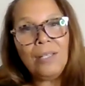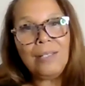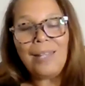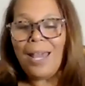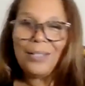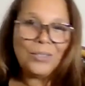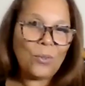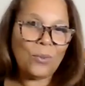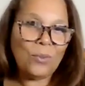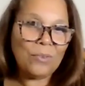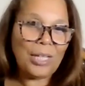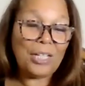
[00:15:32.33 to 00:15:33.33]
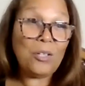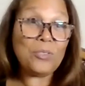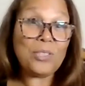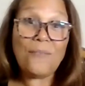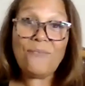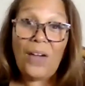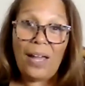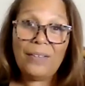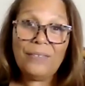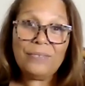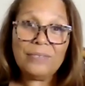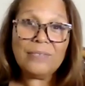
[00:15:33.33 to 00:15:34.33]
Not a soul. They close at 5.
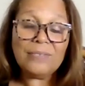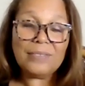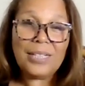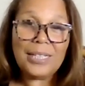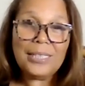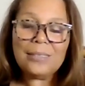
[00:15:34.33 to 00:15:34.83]
Right?